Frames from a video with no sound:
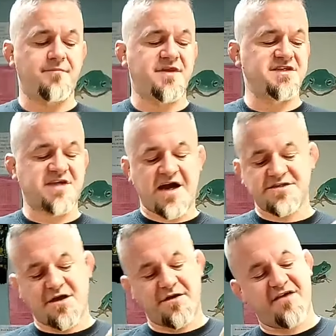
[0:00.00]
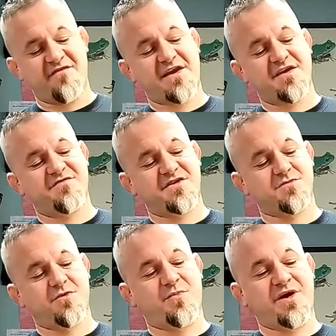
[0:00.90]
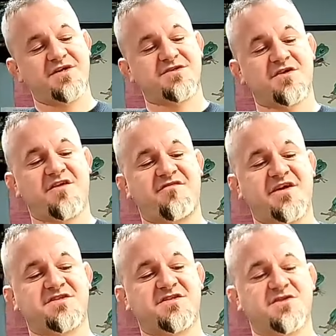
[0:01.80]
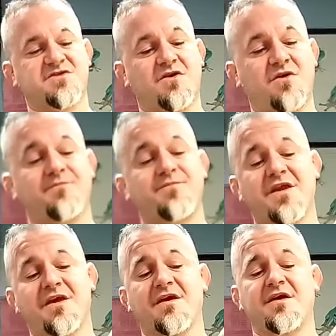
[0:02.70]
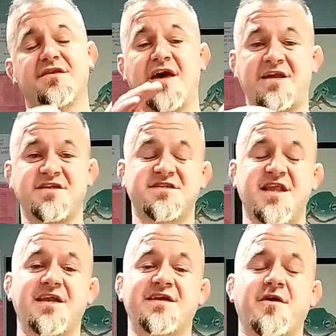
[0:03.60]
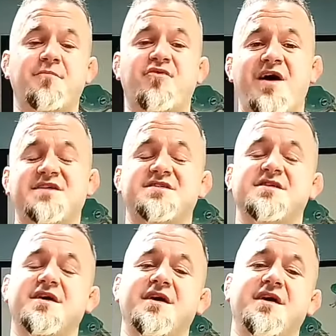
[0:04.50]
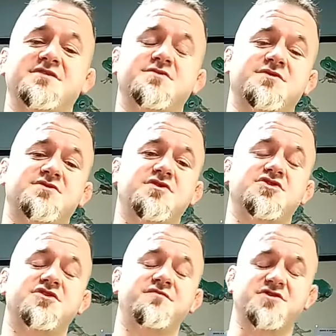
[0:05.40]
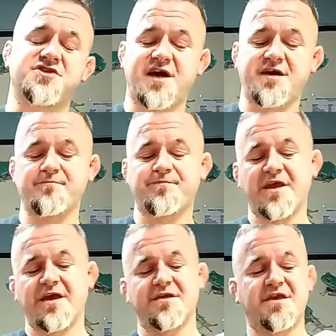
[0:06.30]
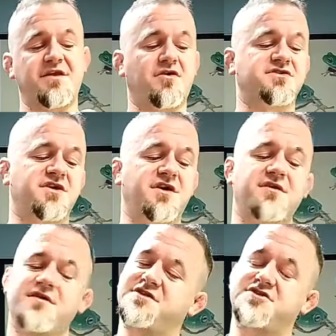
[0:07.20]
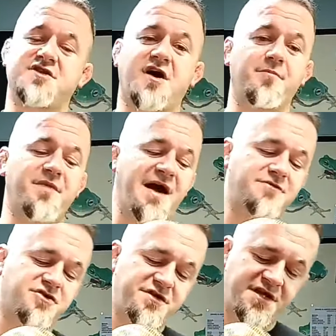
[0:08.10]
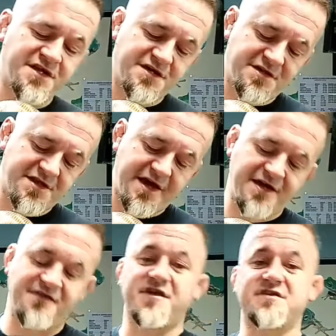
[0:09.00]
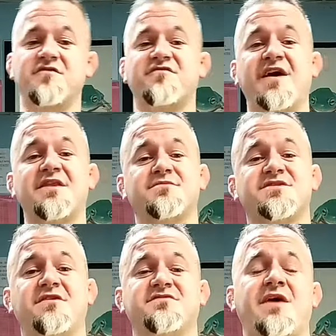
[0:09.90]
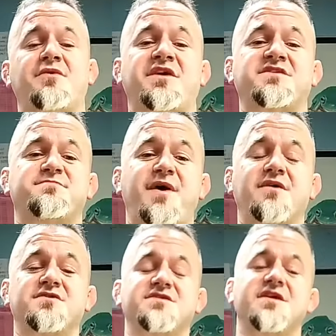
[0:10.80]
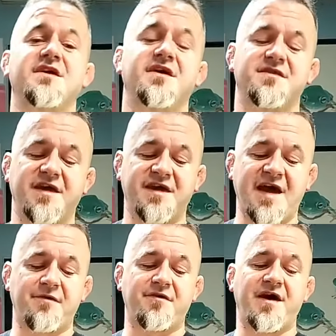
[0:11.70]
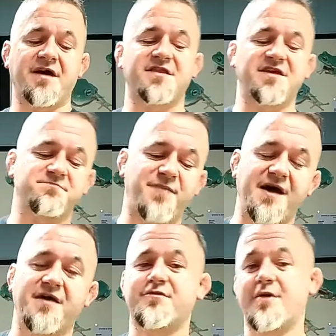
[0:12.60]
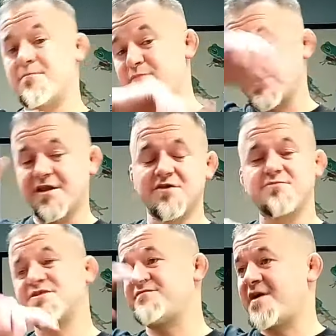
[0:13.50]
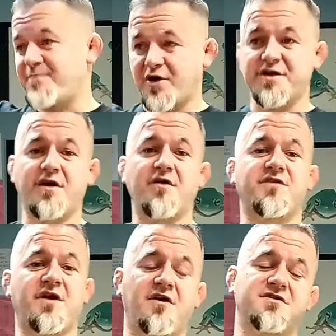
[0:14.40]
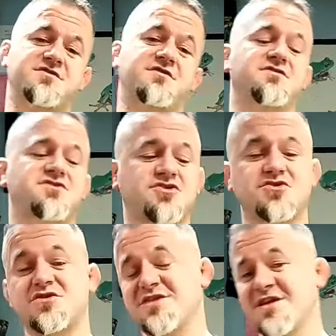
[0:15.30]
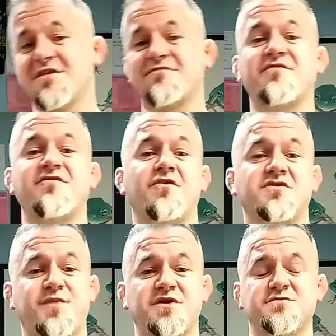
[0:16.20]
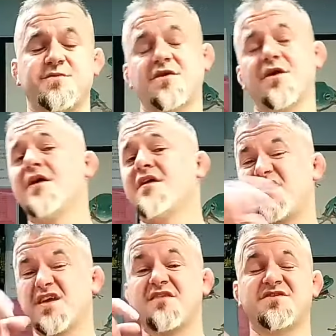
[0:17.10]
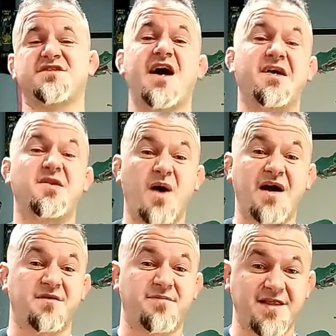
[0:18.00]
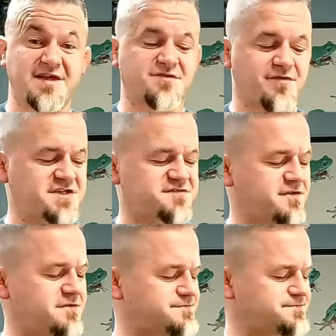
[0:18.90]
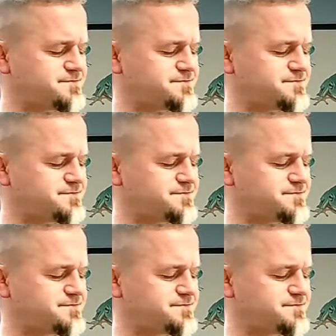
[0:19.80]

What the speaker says: These guys don't have any visual pits on their faces at all. Their head is slightly compressed into a sort of shovel shape. They're nocturnal, they just can't be out during the heat of the day. If they do find themselves out and exposed, they counteract this by throwing big loops of their body over the hot soil to touch as little of the floor as possible. Think of a sidewinder, but less graceful.